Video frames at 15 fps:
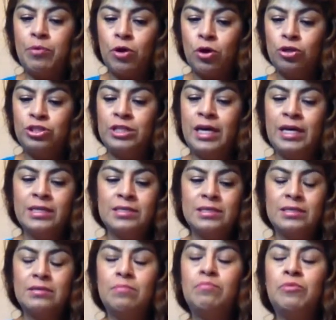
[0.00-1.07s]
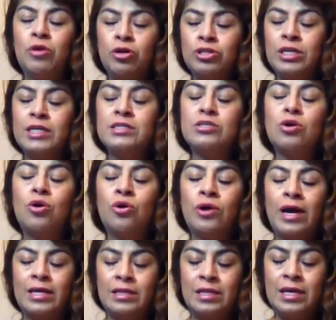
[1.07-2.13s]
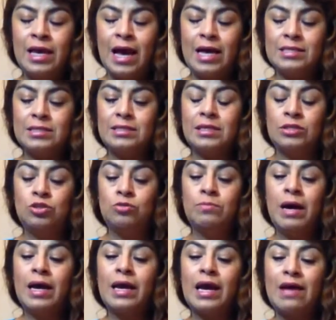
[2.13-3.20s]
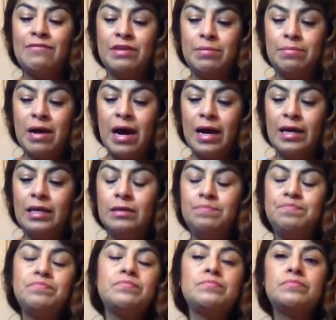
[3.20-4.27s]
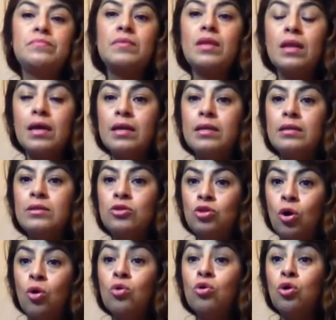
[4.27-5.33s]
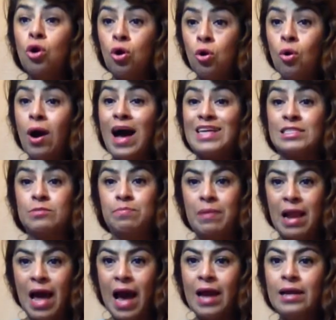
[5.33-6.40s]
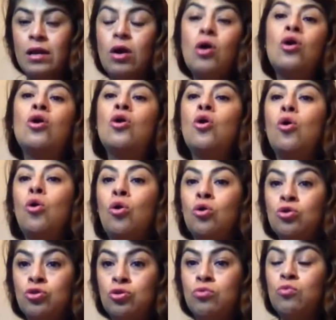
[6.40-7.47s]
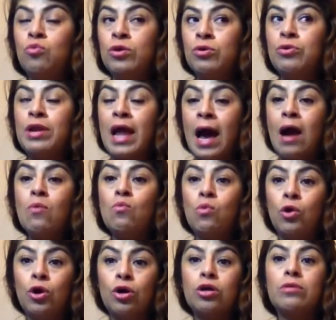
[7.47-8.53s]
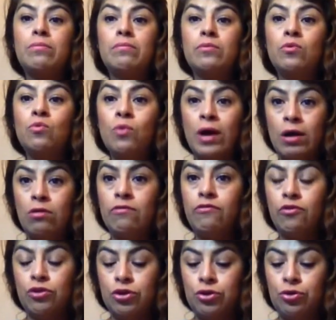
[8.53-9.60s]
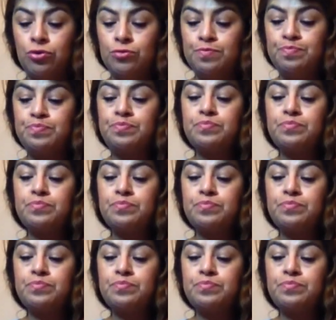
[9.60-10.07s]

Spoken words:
projects or ideas that you might have in mind don't go as planned or will not work well for you.